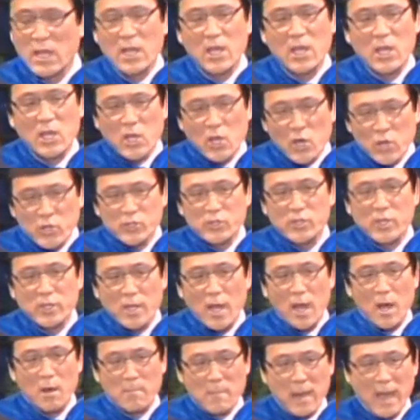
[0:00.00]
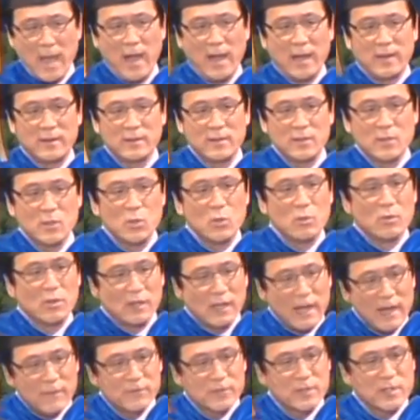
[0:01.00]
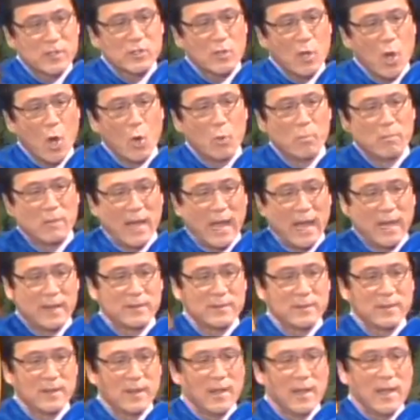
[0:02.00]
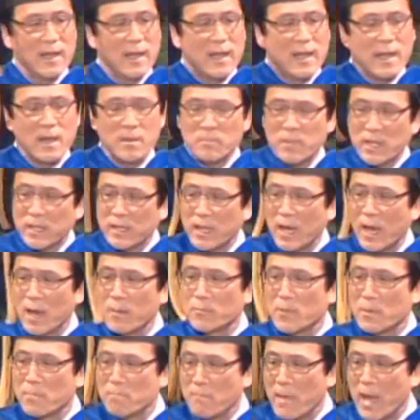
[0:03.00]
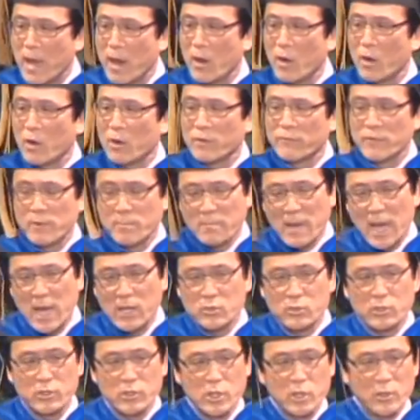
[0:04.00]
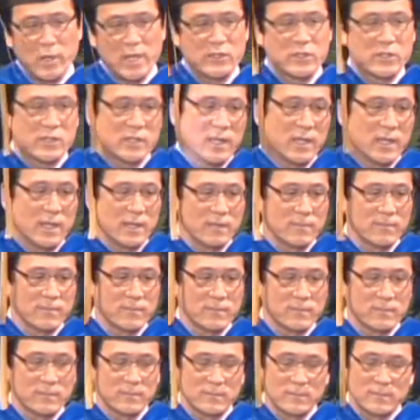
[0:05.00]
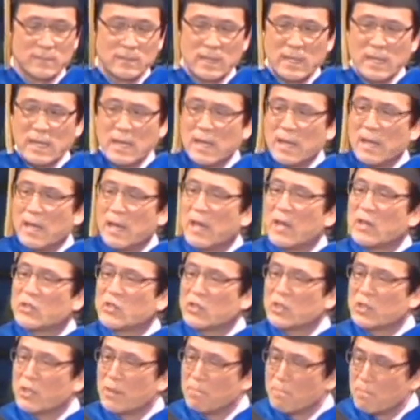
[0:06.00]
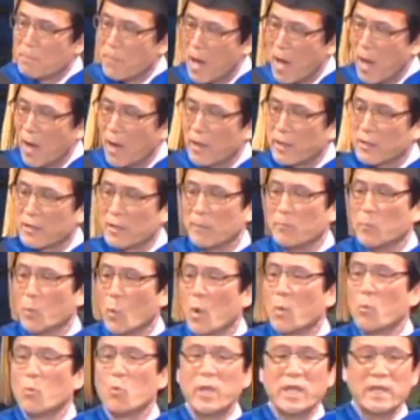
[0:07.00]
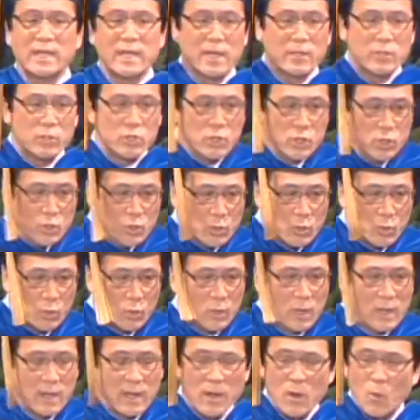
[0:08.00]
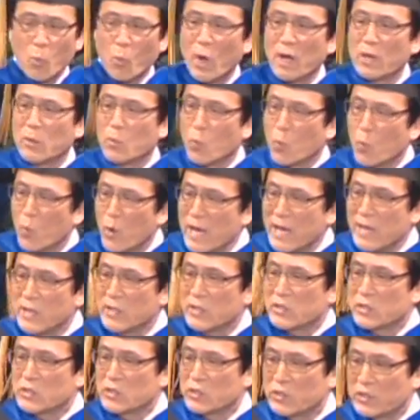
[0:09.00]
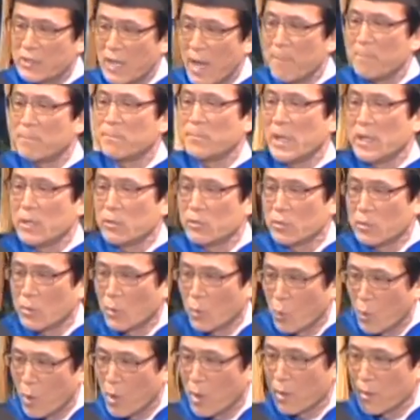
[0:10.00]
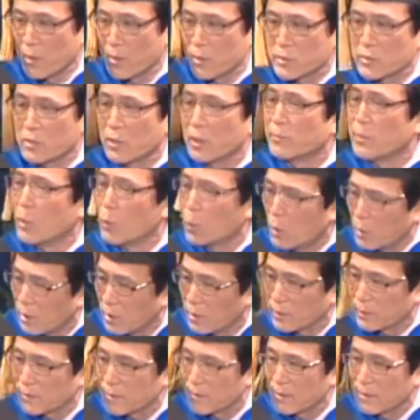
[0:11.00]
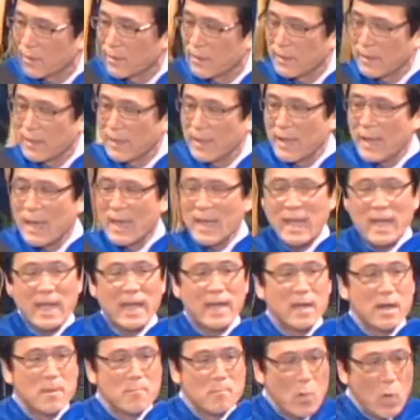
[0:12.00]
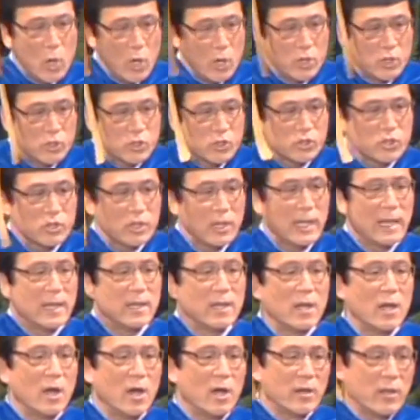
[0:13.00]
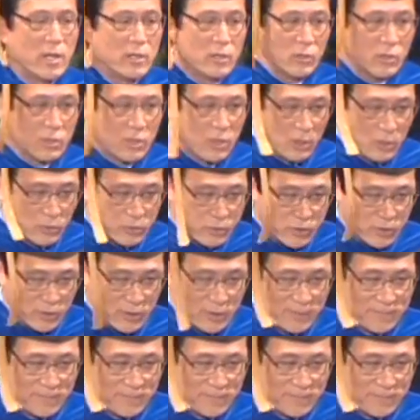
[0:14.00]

here's the young man who left his homeland and became the mayor of a major US city. He's symbolic of what we can do when we step into the waters of the world and emerge in another culture.